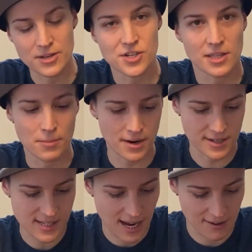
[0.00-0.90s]
the bearings
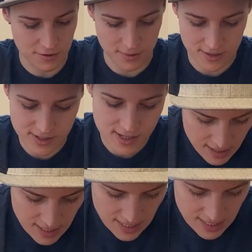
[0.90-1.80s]
afterwards.
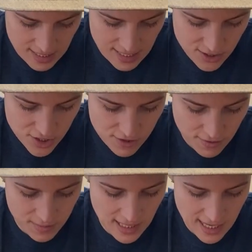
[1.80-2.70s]
And again, just from
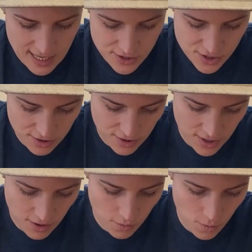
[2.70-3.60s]
the edge, so you're not
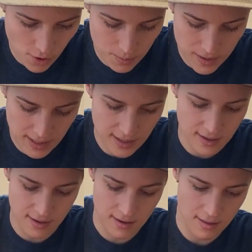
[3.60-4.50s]
warping
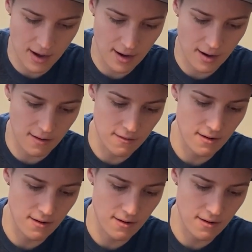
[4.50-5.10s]
that cover.